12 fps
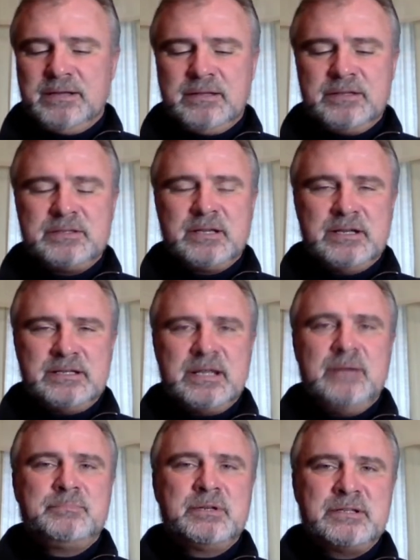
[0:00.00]
this
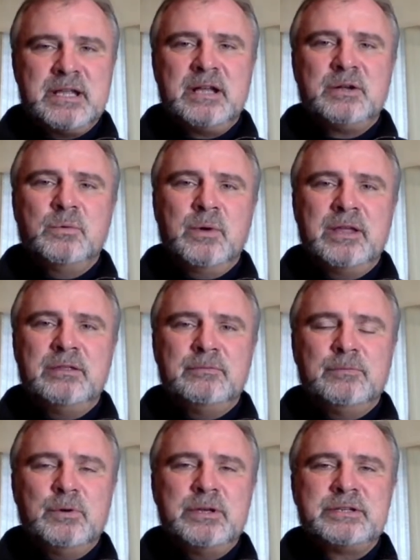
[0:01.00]
attempt to take away the
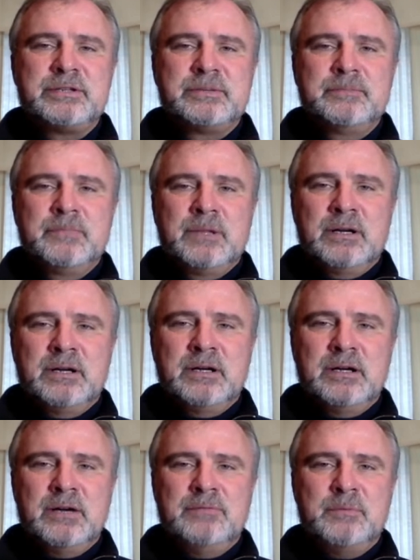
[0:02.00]
voice
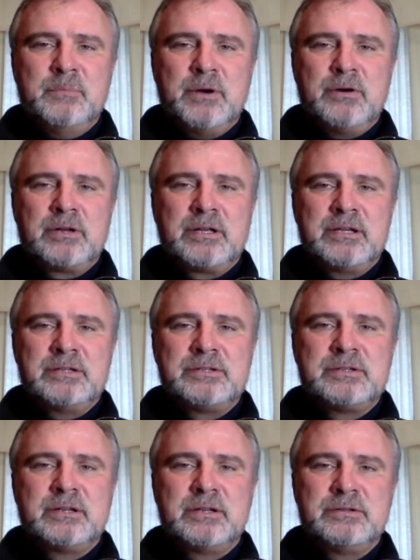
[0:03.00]
of
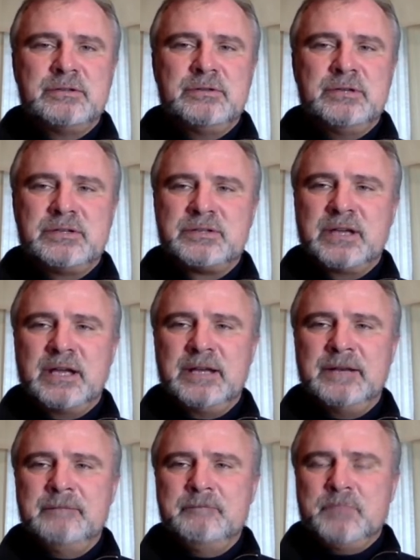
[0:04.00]
Americans to
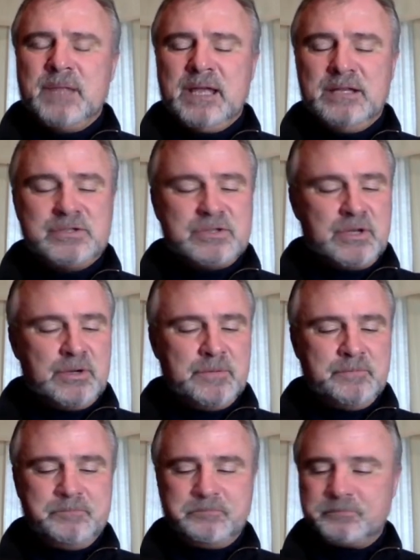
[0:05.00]
decide. And
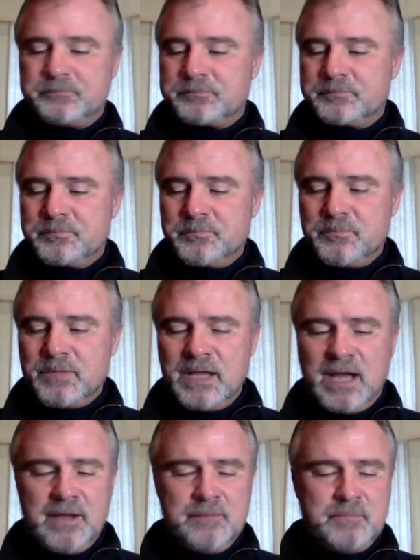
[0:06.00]
so
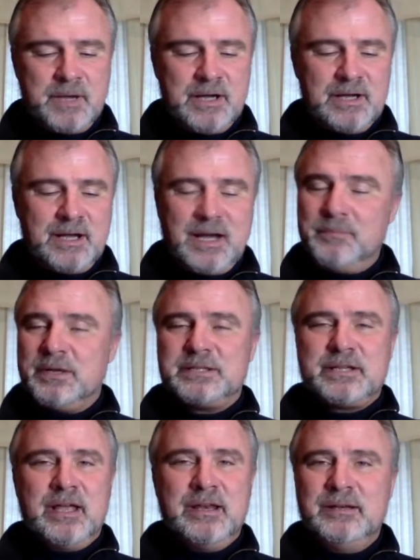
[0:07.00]
I'm
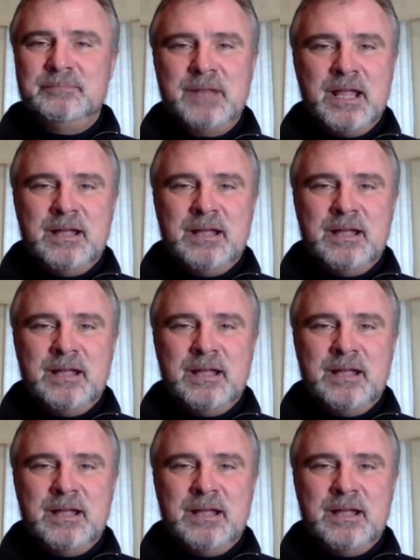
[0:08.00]
excited